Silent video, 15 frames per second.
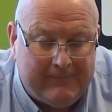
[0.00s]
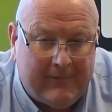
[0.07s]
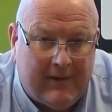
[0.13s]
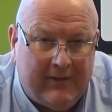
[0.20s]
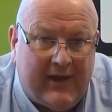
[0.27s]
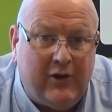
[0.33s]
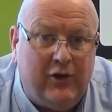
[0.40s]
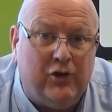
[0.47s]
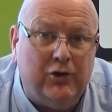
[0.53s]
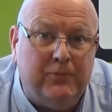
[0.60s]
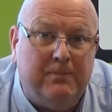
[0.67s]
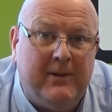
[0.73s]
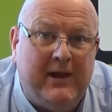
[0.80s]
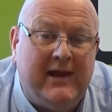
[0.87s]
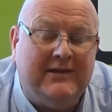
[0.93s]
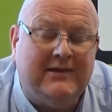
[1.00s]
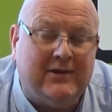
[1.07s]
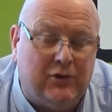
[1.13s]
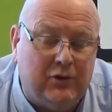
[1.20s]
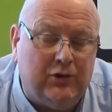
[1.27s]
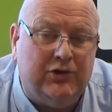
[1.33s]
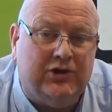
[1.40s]
they could be
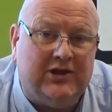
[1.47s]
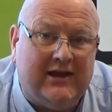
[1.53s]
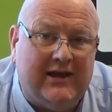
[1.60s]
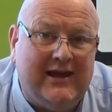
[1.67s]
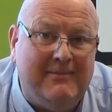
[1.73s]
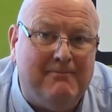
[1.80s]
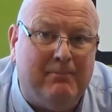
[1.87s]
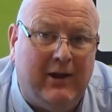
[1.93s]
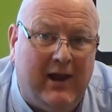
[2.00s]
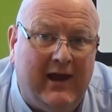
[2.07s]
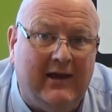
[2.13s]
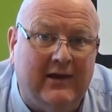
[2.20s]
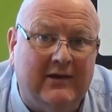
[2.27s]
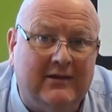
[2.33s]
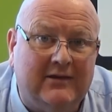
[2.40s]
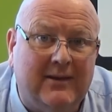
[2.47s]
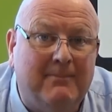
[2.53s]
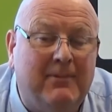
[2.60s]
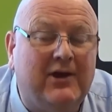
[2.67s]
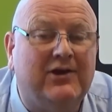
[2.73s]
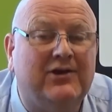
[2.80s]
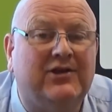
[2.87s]
good team players
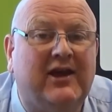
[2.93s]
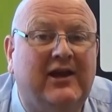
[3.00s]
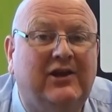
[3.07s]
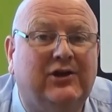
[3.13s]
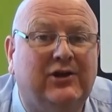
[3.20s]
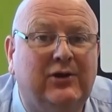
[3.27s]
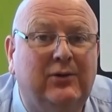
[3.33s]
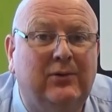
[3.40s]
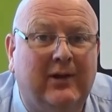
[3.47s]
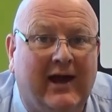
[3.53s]
because they do